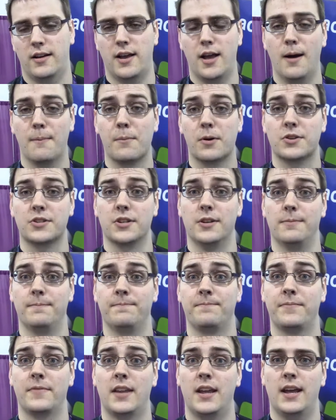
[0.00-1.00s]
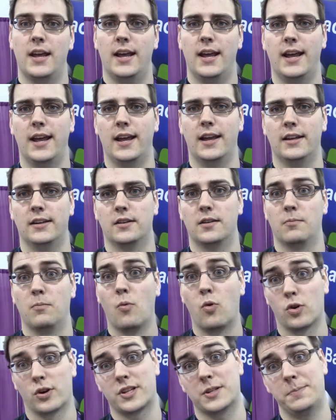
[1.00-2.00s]
cumbersome, and
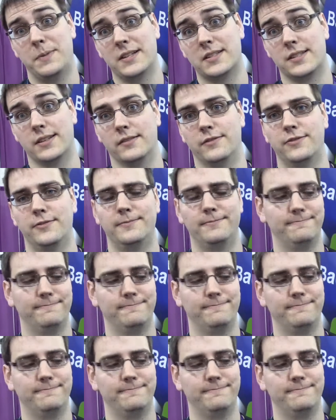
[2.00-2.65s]
more expensive.